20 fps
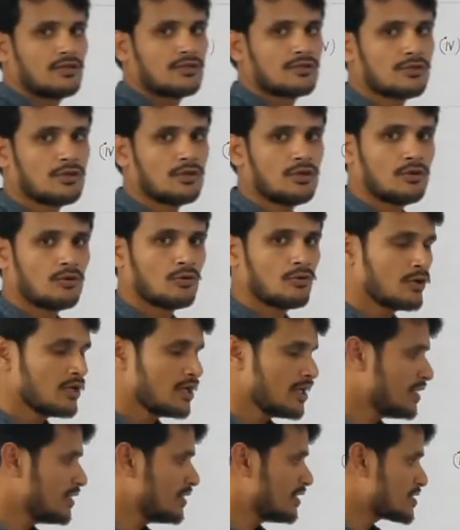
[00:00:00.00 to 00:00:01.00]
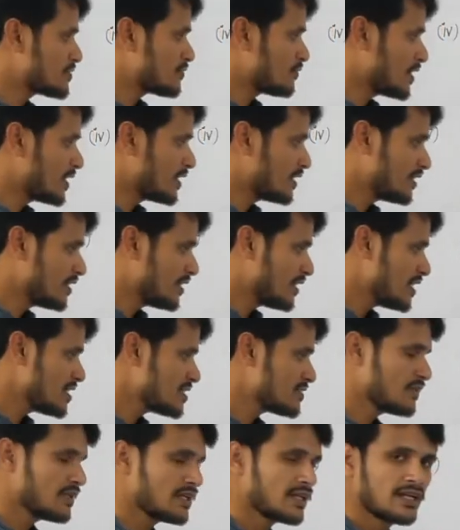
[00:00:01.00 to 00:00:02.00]
So only in this one
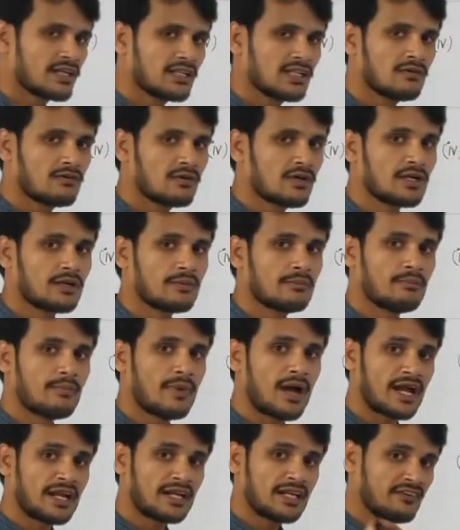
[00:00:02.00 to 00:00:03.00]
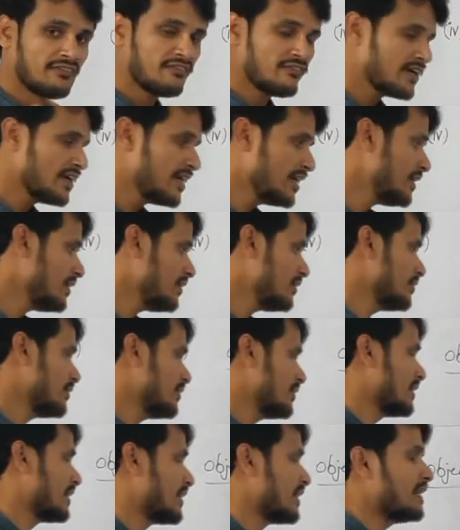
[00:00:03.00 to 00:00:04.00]
case we'll get the what?
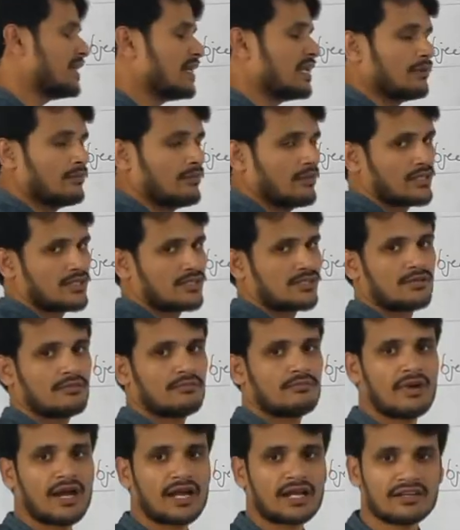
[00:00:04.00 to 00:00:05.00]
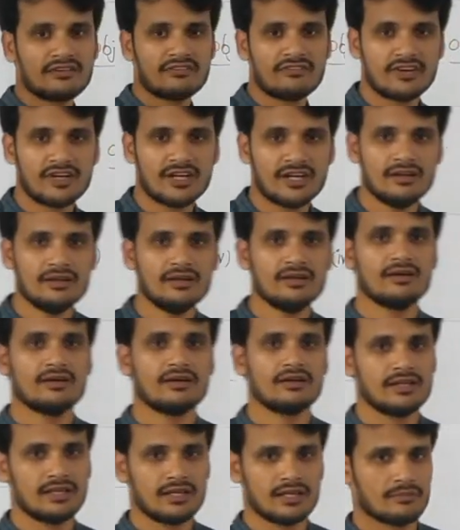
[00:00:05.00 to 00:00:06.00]
Magnified real image,
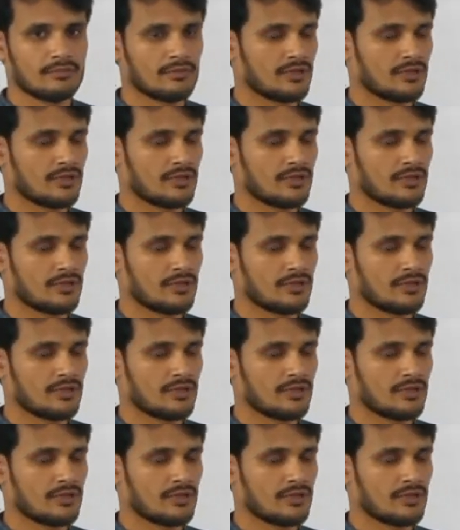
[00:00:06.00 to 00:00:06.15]
magnified real